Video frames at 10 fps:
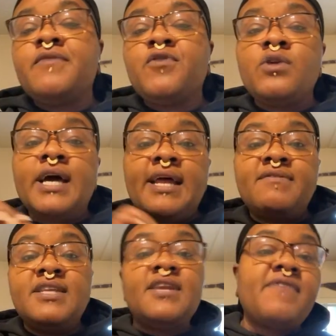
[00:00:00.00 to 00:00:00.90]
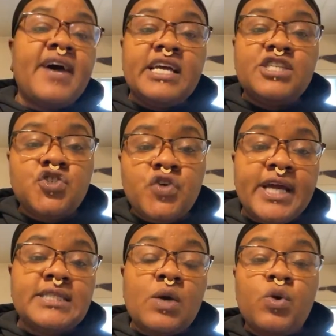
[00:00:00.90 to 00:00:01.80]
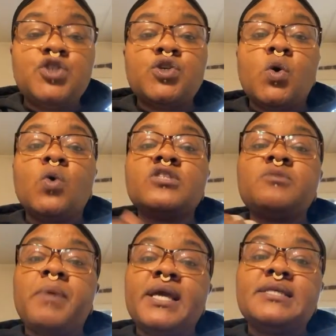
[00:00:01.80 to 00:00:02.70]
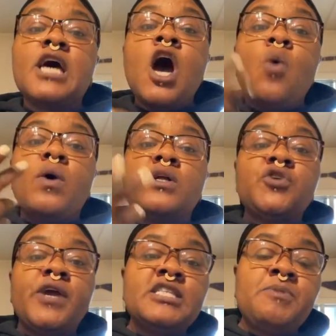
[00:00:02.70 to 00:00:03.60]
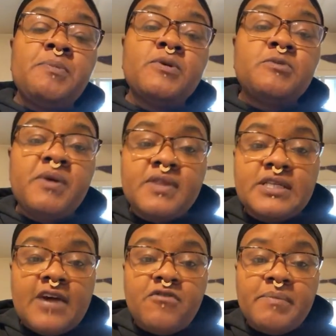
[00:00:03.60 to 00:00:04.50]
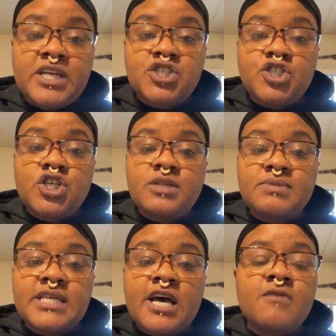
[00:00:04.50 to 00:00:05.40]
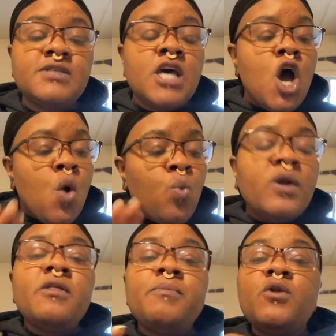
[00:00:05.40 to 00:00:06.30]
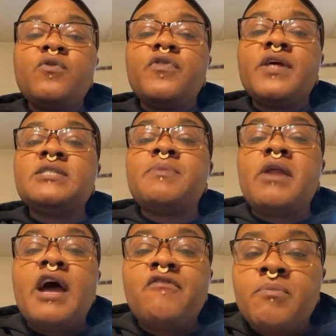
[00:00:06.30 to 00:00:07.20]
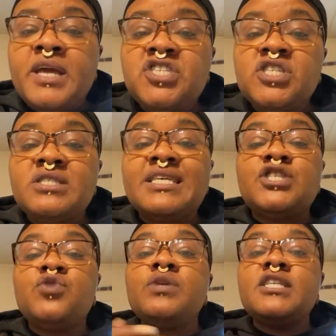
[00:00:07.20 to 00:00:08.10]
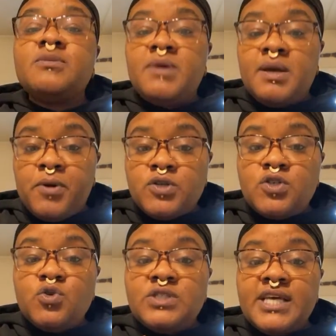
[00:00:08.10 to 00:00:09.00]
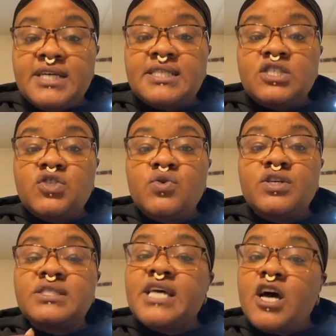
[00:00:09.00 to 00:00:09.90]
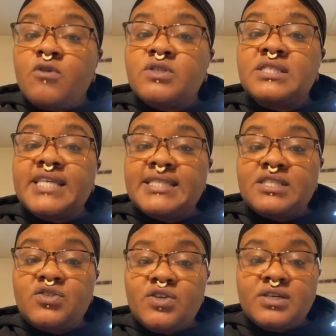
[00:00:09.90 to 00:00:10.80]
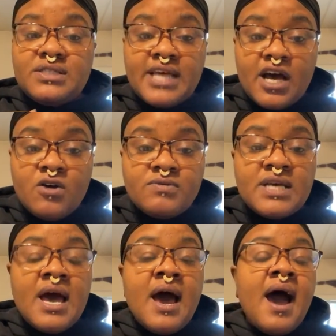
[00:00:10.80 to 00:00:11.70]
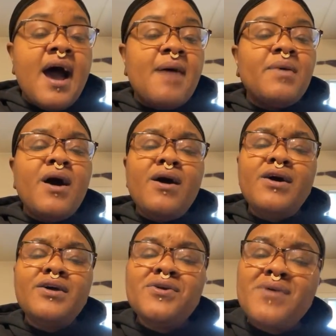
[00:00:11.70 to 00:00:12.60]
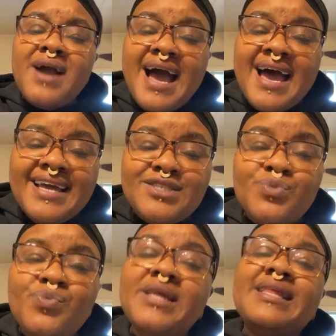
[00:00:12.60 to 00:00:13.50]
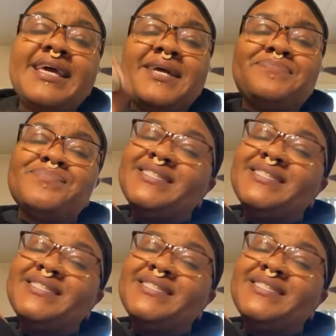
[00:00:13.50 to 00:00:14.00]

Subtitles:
If you do not identify as trans, I want you to hold space while trans people speak this affirmation to themselves. One of the beautiful things about affirmations is you need to be a person who sings it to yourselves and says it to yourselves. You guys, really...